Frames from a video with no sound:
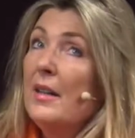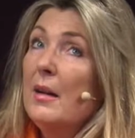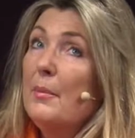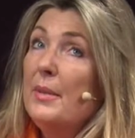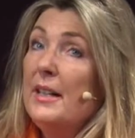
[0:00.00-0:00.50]

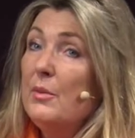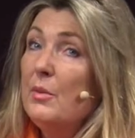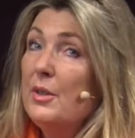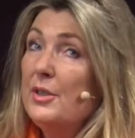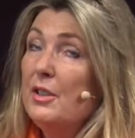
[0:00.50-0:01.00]
But it
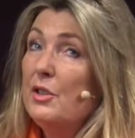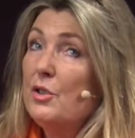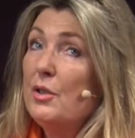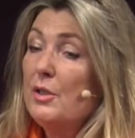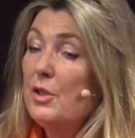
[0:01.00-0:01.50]
was
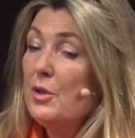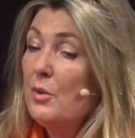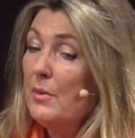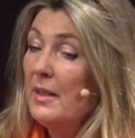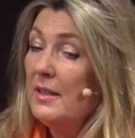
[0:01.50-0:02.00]

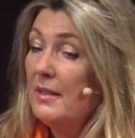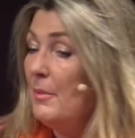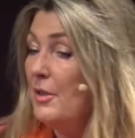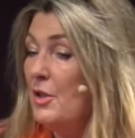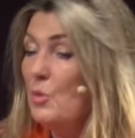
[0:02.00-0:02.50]
extraordinary
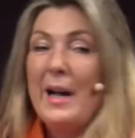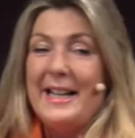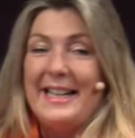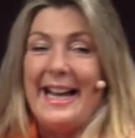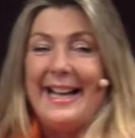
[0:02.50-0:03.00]
excitement. It's the
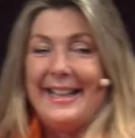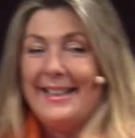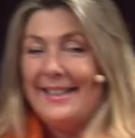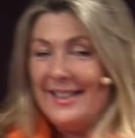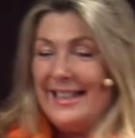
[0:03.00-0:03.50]
Rider
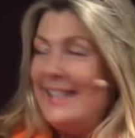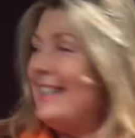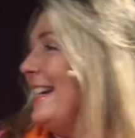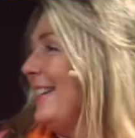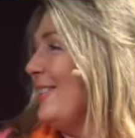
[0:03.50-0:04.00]
Haggard, it's the
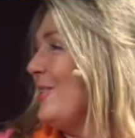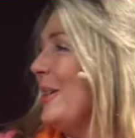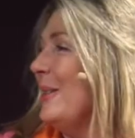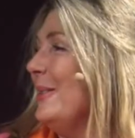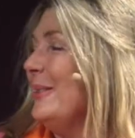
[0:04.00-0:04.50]
Indiana
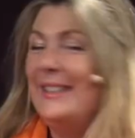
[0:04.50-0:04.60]
Jones.